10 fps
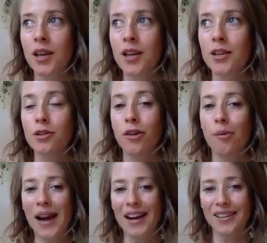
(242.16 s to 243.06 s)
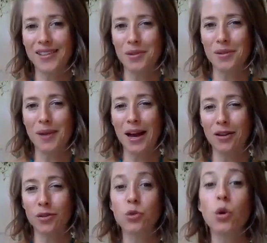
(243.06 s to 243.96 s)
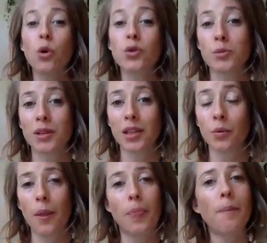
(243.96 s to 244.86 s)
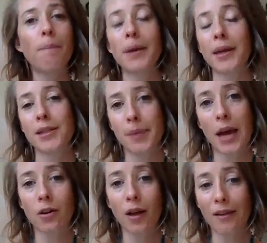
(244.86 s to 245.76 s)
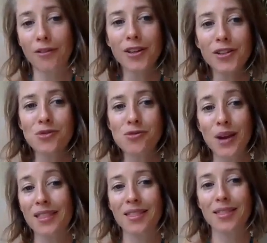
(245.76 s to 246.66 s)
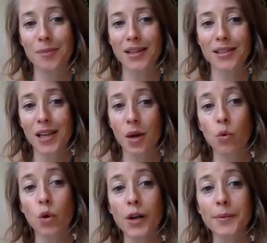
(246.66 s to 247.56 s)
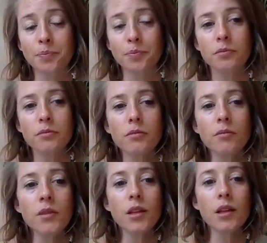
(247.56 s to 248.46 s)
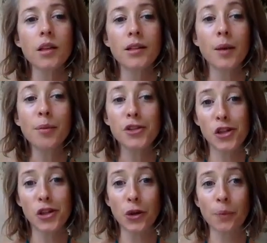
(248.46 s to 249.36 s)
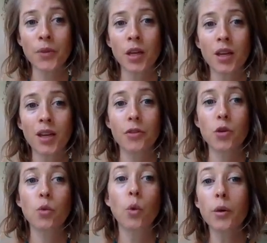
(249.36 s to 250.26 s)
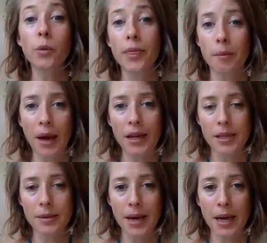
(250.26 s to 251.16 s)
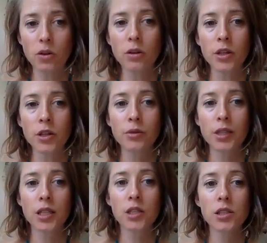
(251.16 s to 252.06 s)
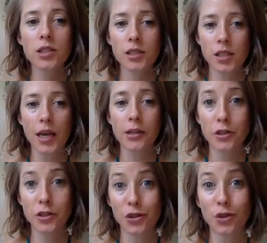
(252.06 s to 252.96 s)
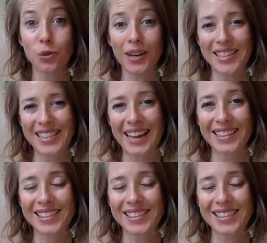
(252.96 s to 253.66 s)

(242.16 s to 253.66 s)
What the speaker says: to fall back on some of the battles, to ultimately win the biggest battle ever, to win the mindset war. Number 2, if you want to win the mindset battle, then you need to decide to do what it takes.